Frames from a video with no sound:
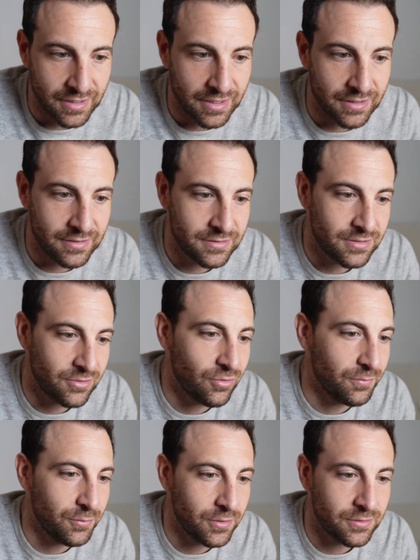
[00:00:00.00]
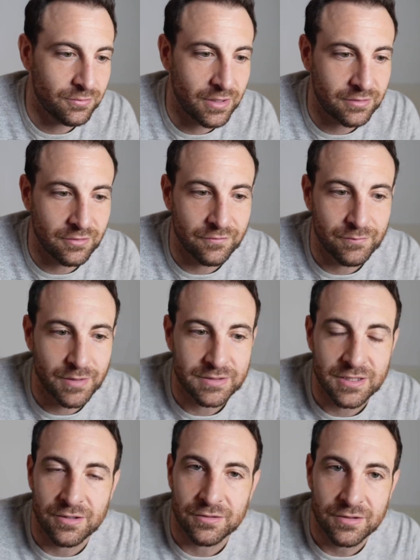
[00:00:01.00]
and he's the corporate director of men's
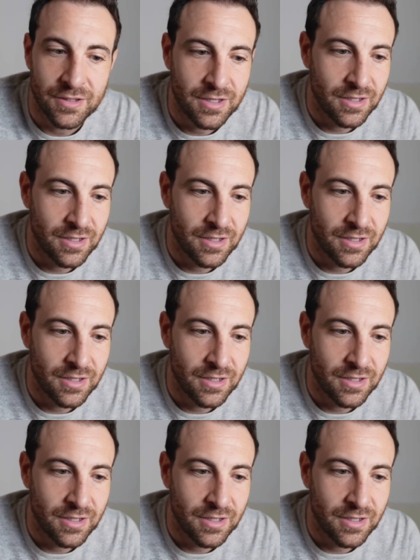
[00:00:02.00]
health